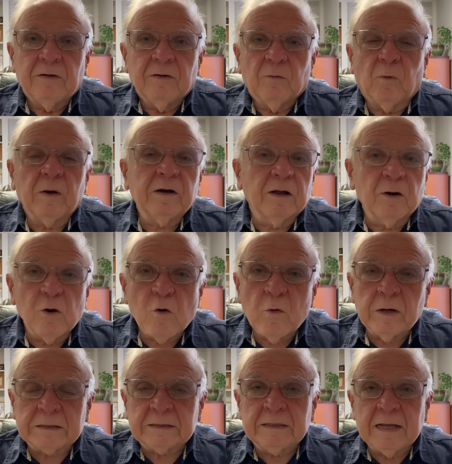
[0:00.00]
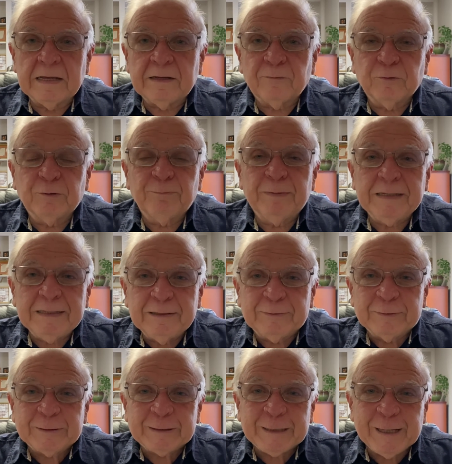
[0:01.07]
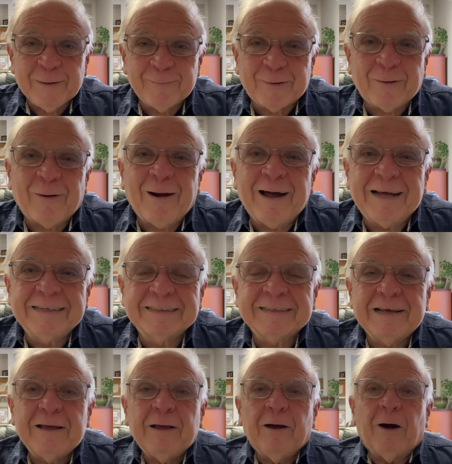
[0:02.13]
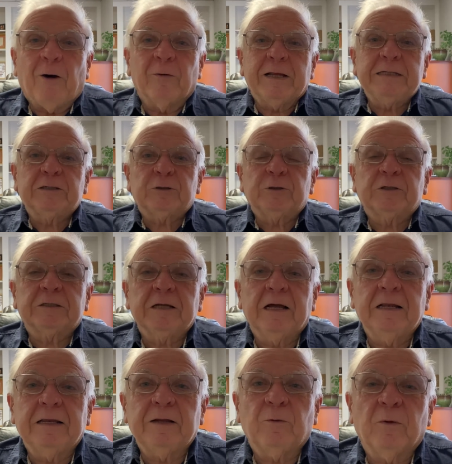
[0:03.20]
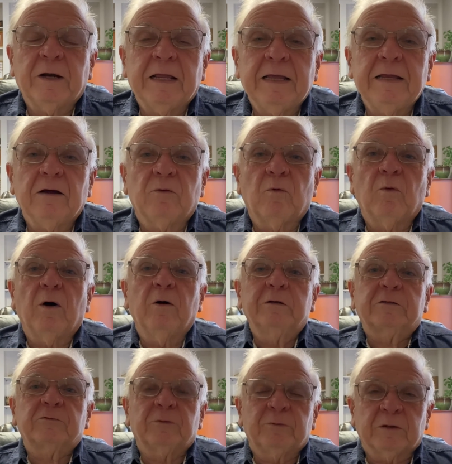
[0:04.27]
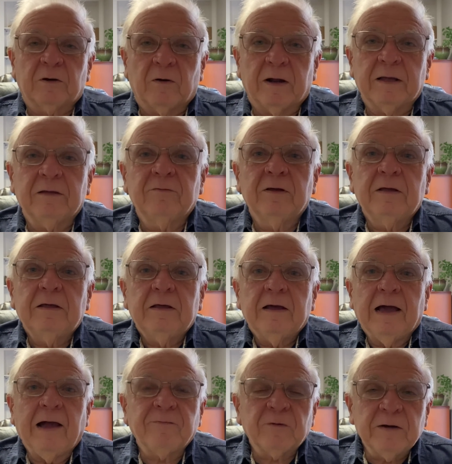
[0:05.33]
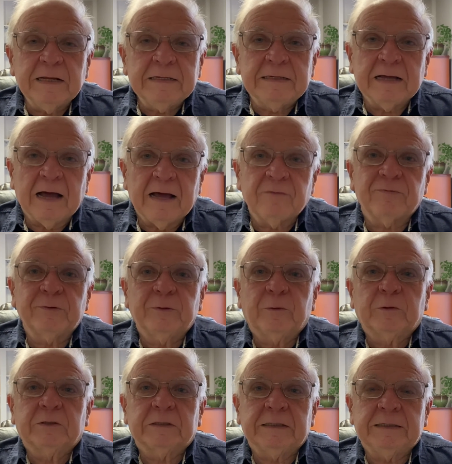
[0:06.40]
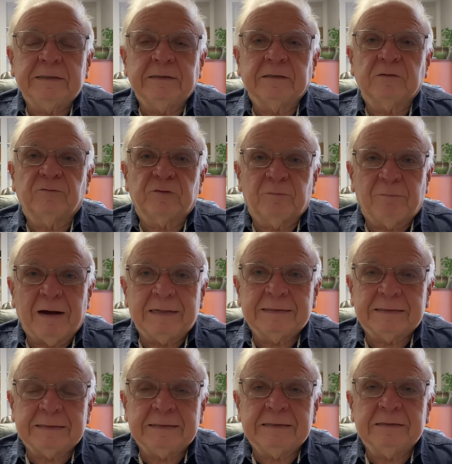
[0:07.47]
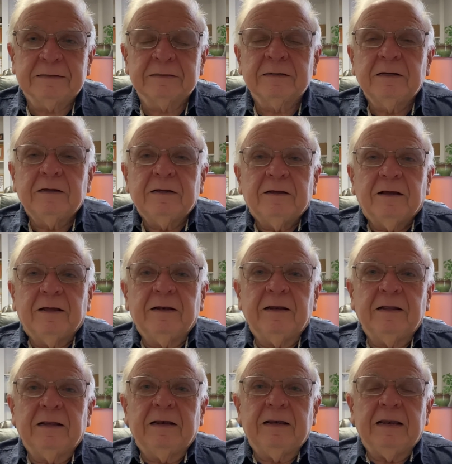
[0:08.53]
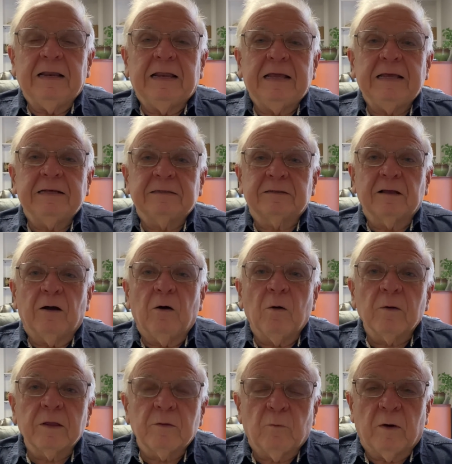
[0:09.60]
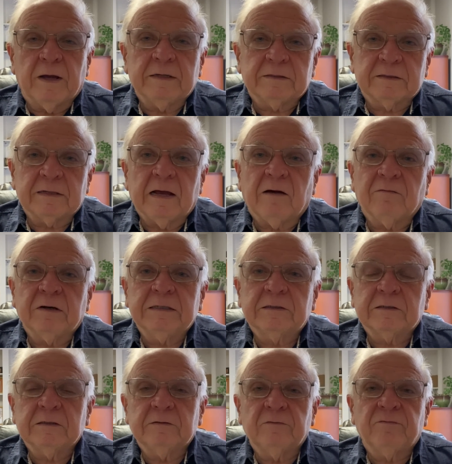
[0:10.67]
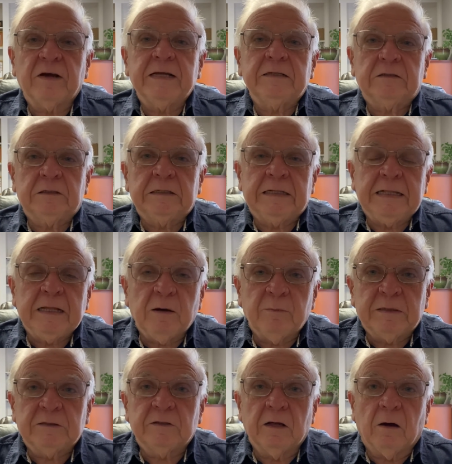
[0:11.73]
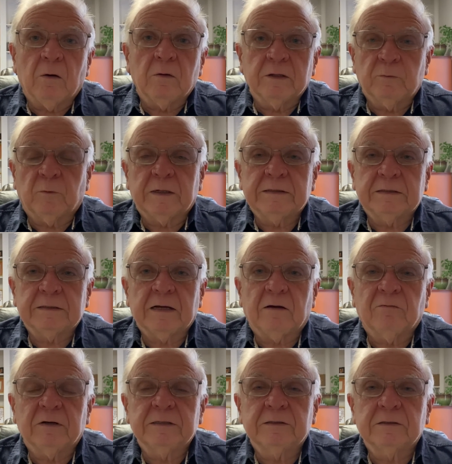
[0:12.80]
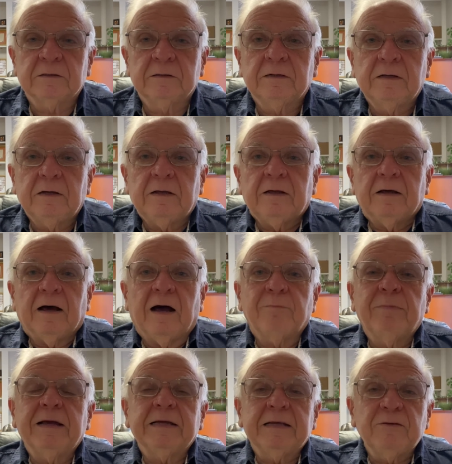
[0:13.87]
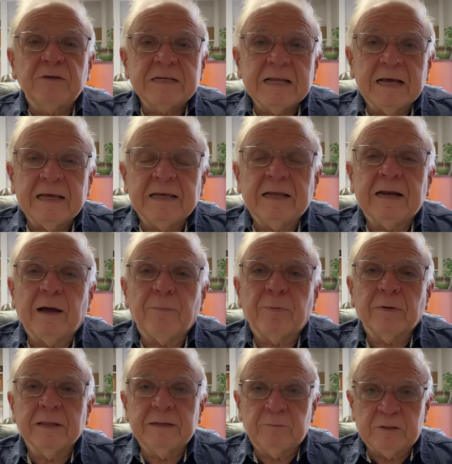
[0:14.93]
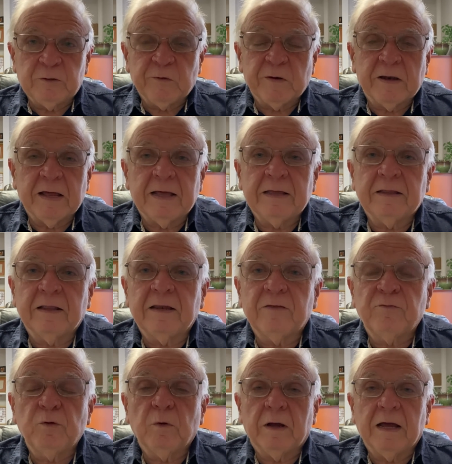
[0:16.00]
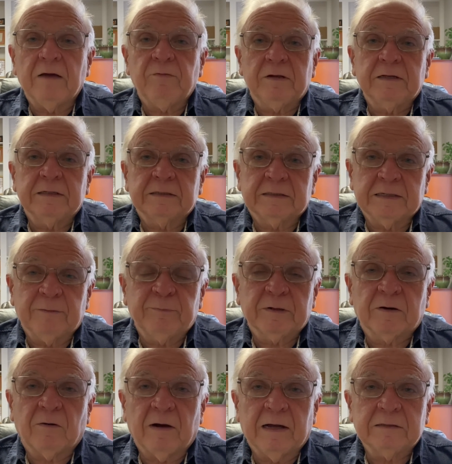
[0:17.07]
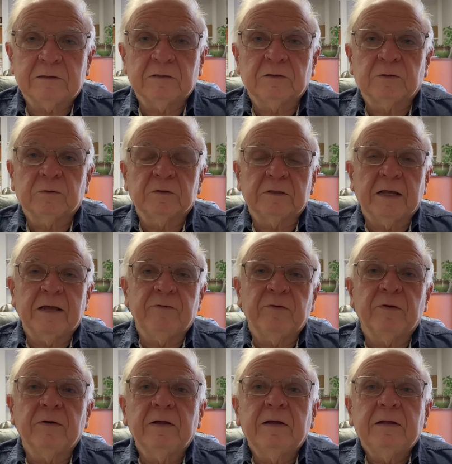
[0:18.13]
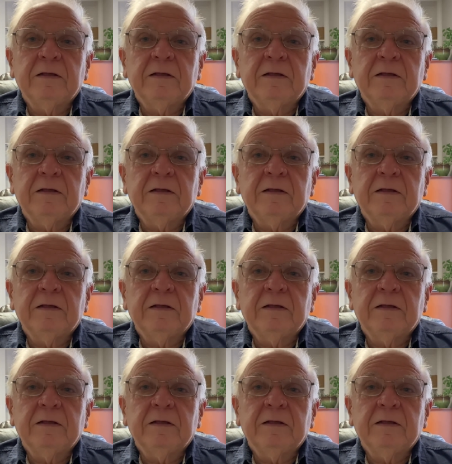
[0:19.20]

What a glorious day it would be to accept Christ on Easter Sunday when he arose from the grave after he died for your sins and for my sins. And he is the only way to salvation. Faith in him is the only way to salvation. I beg you today, and I plead with you today, that if you haven't accepted Christ as your Savior,